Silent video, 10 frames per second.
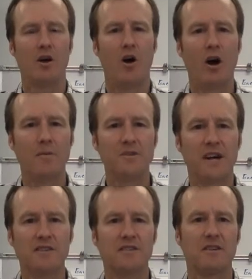
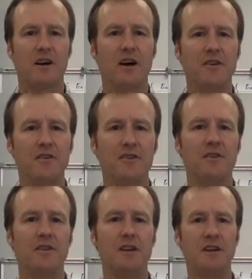Objects under
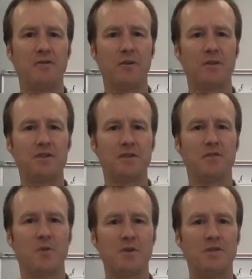the influence of the
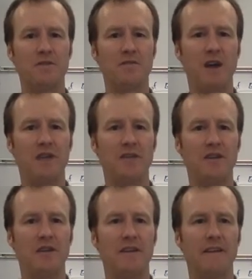force of
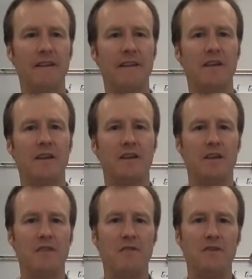gravity,
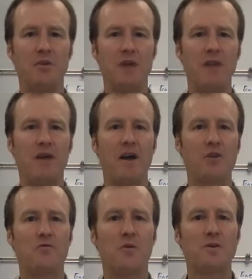if they don't have
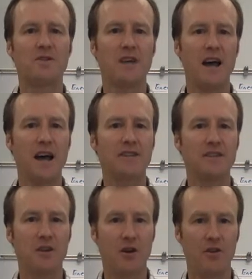other forces
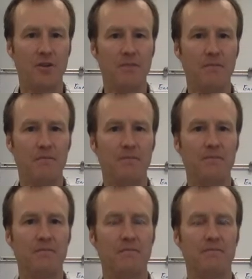acting on them,
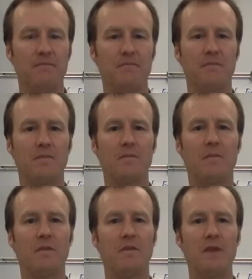
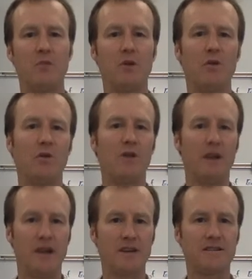they will
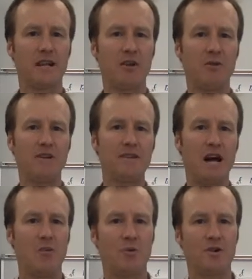accelerate
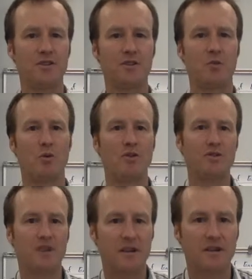downwards towards
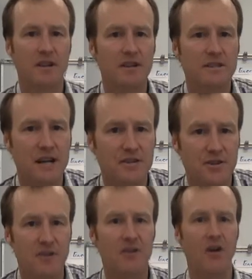the
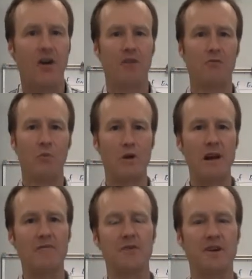center of
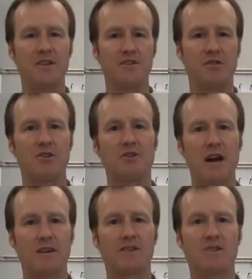whatever it is they're
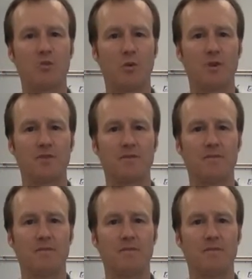attracted towards.